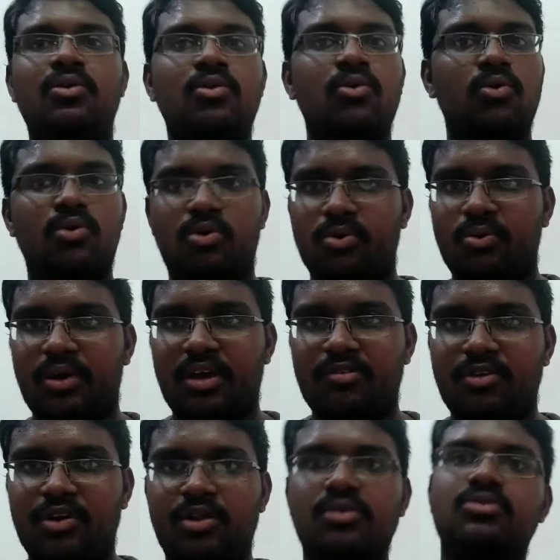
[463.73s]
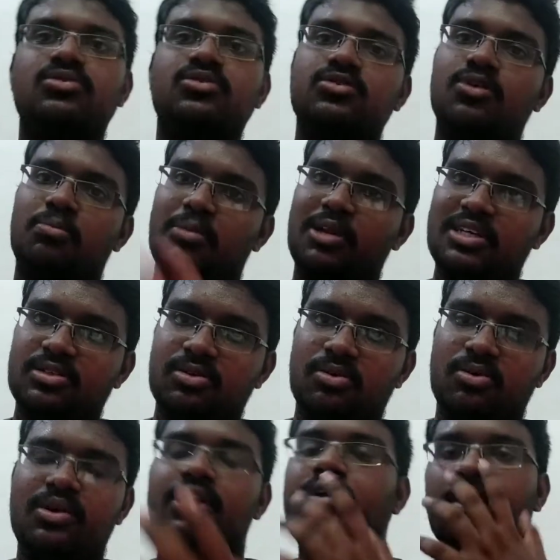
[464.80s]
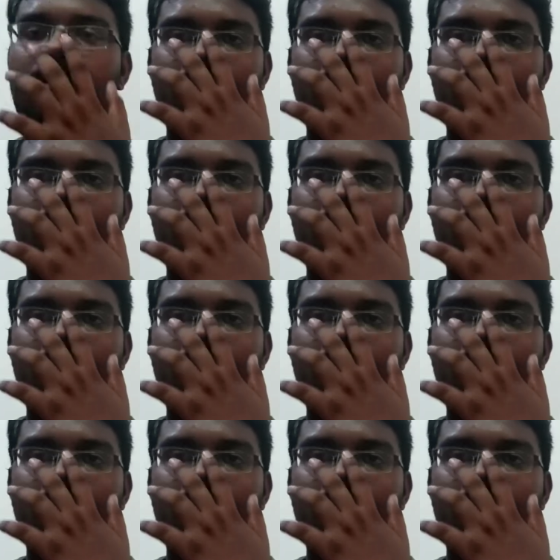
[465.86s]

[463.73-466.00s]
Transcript: no 2K videos, so please note it.